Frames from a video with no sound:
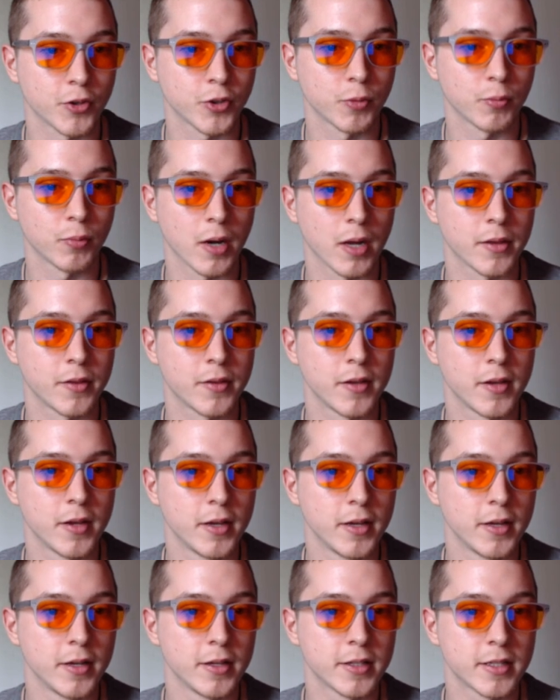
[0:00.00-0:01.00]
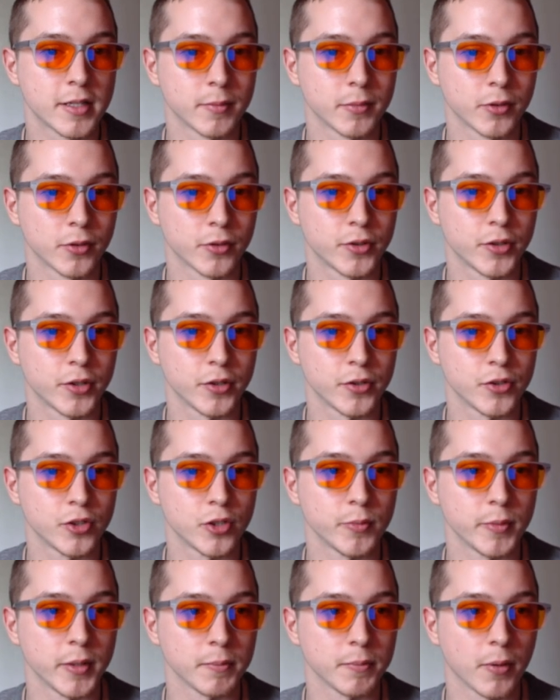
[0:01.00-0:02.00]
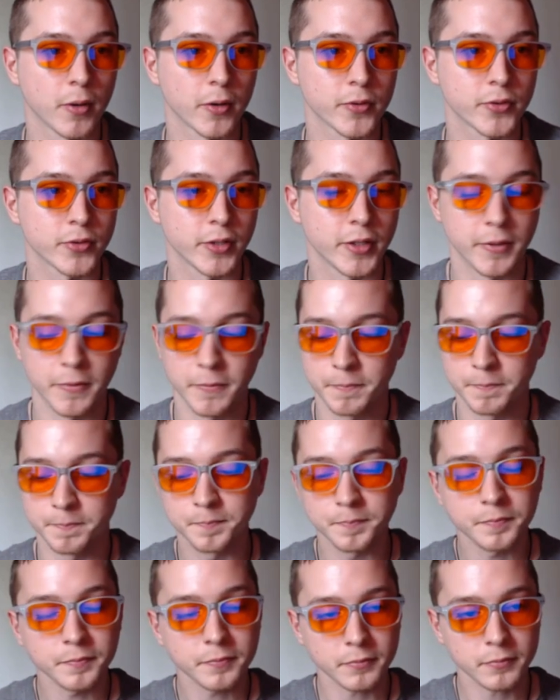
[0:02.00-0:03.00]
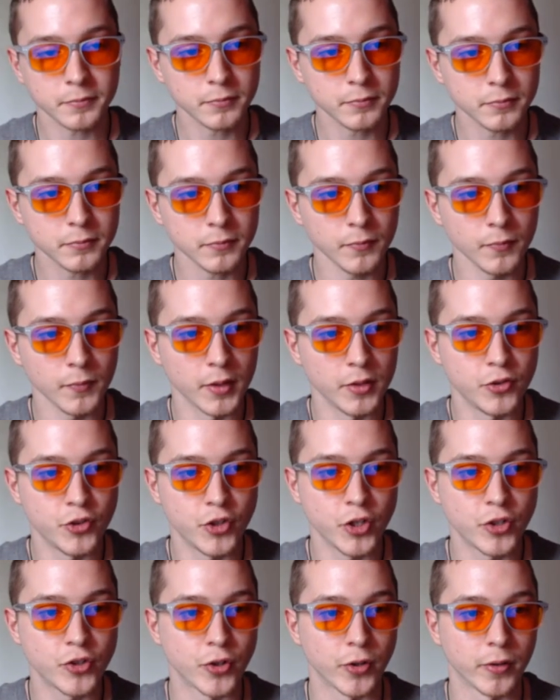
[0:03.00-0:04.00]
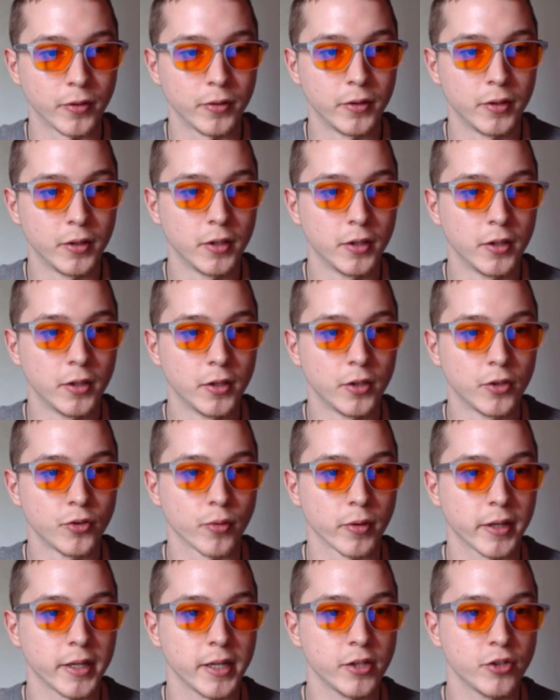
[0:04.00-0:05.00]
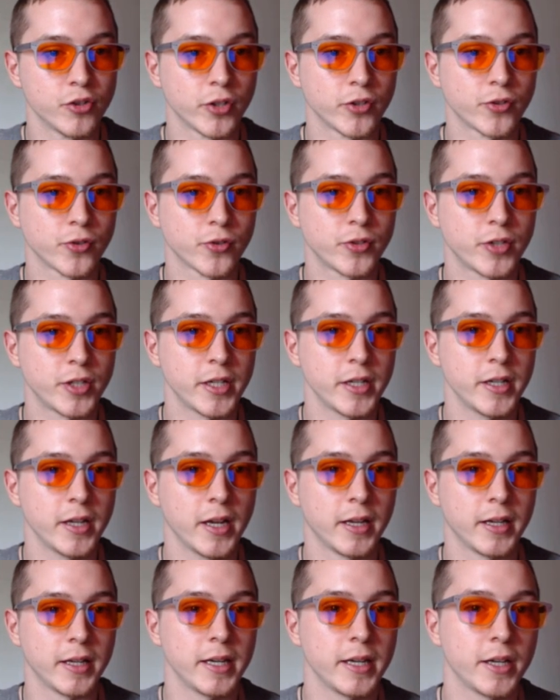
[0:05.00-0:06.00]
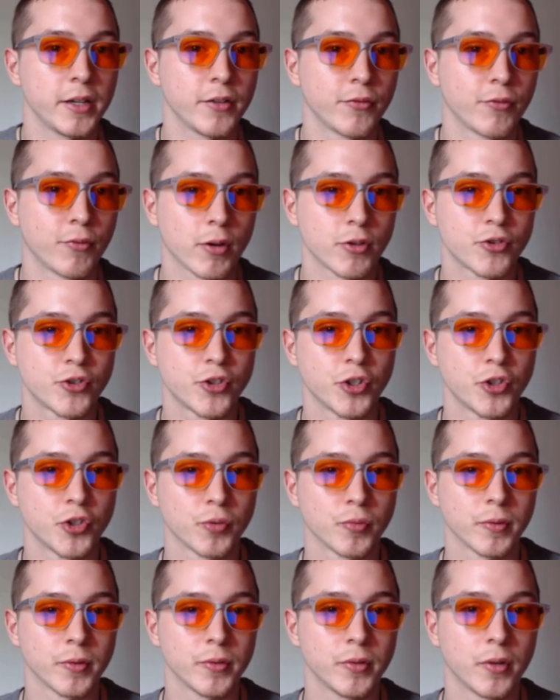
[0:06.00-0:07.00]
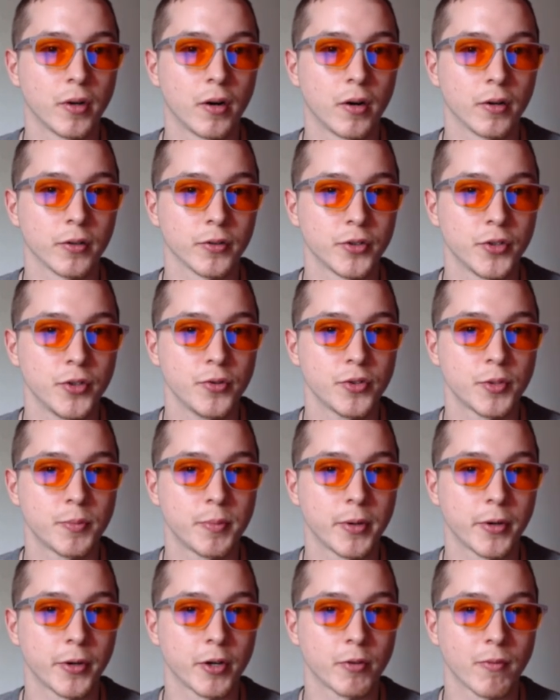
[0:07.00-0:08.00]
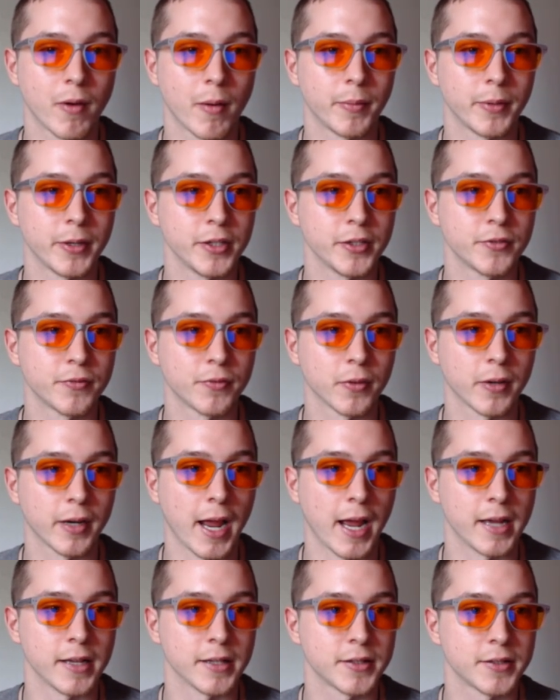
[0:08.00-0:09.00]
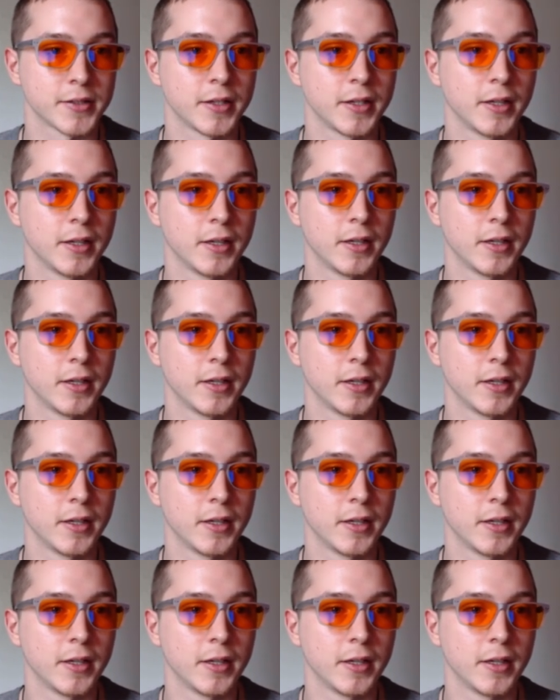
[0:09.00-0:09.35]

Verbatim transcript: fresher breath, similar to consuming parsley. Ginger. Drinking ginger tea and eating fresh ginger root are two superior remedies for gas.